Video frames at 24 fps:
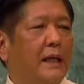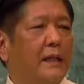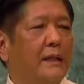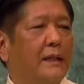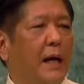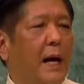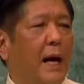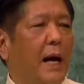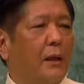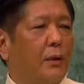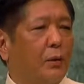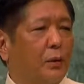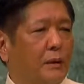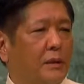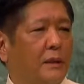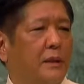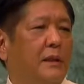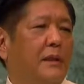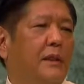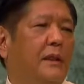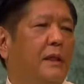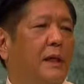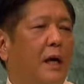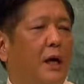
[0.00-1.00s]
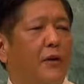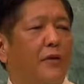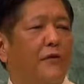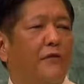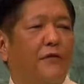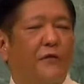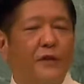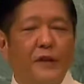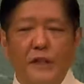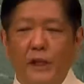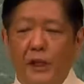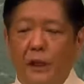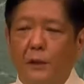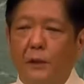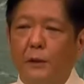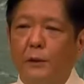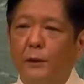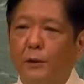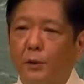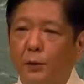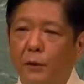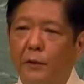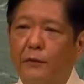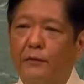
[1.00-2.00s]
and out in our
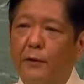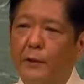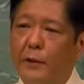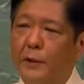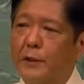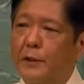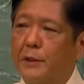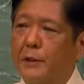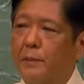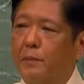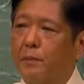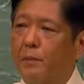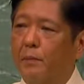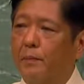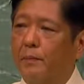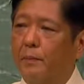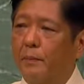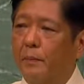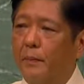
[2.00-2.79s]
physical universe.